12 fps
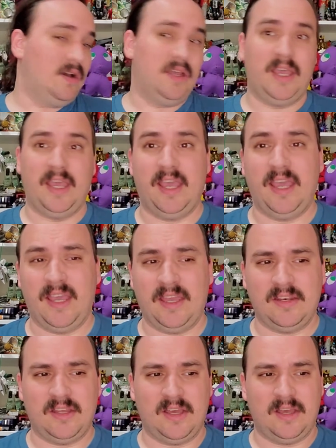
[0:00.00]

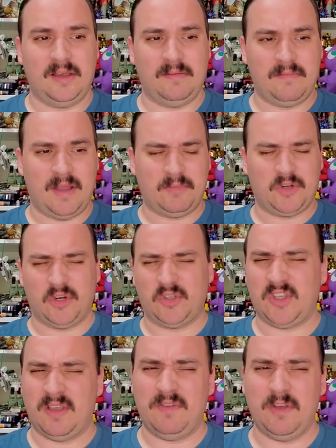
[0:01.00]
And I'm sure
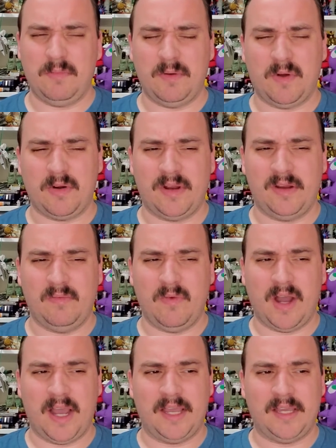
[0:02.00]
some of you have been wondering
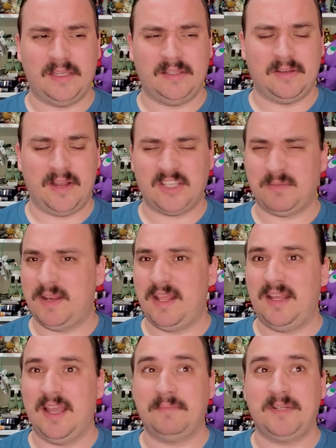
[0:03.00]
why there hasn't been
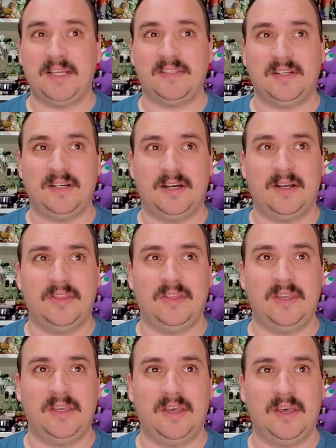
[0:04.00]
any updates on
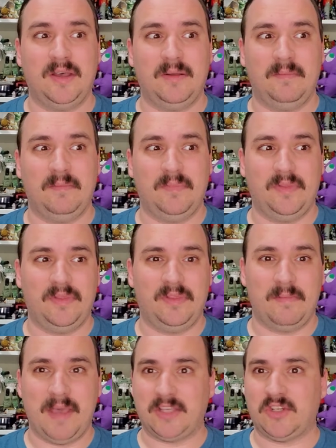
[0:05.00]
the
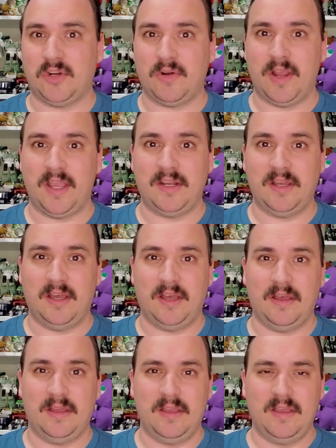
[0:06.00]
Master Grade
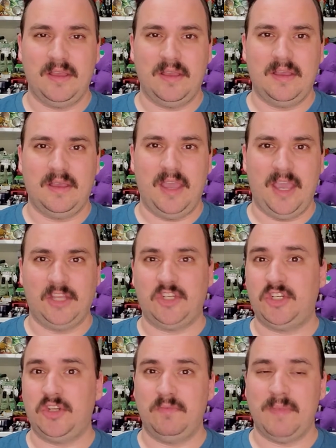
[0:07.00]

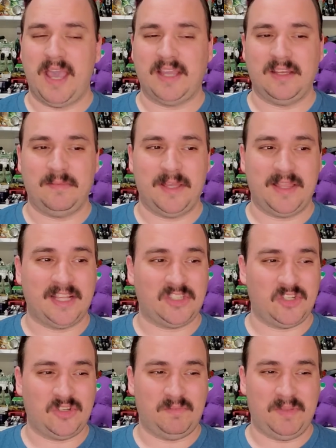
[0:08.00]
Age II Magnum, and
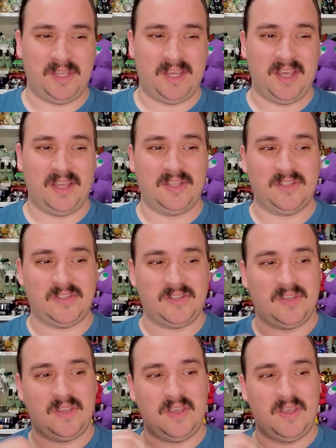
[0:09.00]
that's
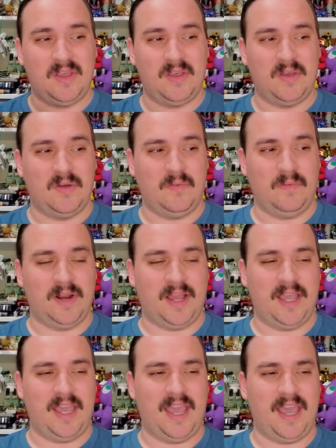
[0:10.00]
because when
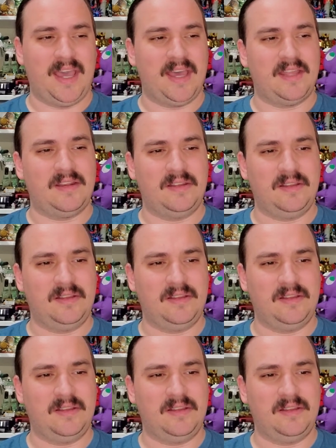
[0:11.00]
I had